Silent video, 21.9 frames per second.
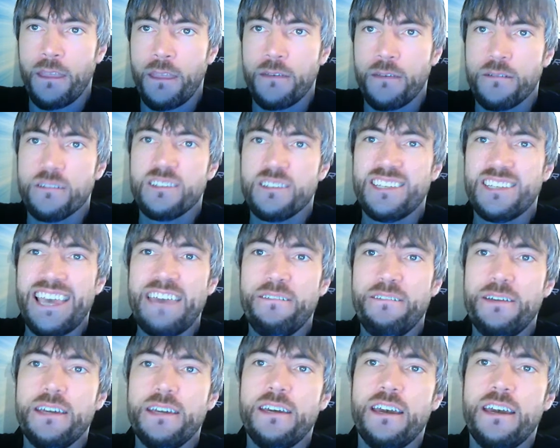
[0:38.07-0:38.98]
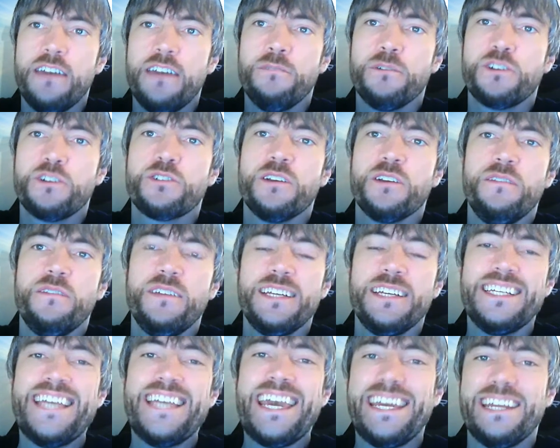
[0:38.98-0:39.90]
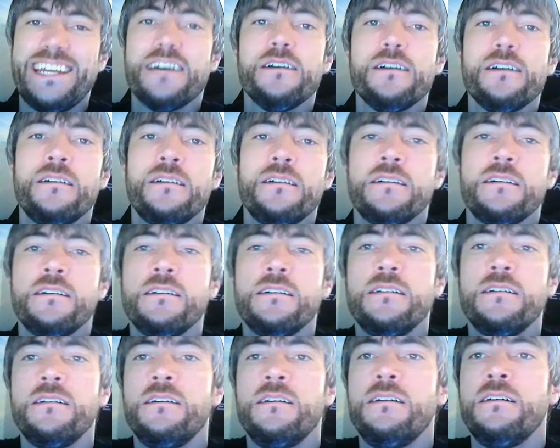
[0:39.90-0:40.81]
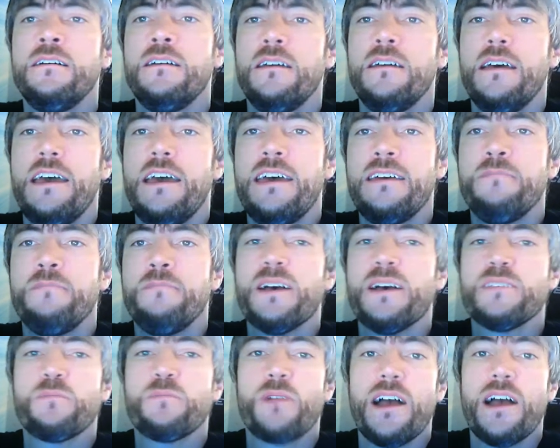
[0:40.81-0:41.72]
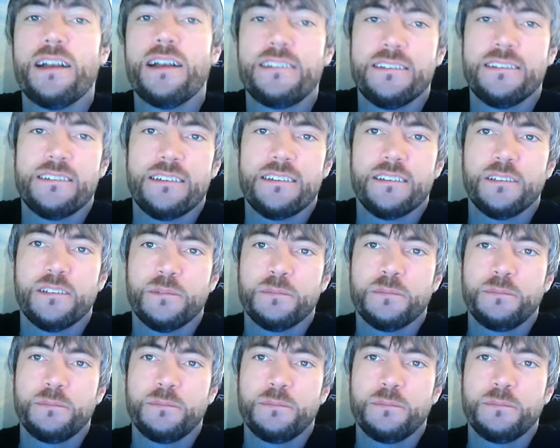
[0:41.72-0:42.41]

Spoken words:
saving and retrieving data, and best practices.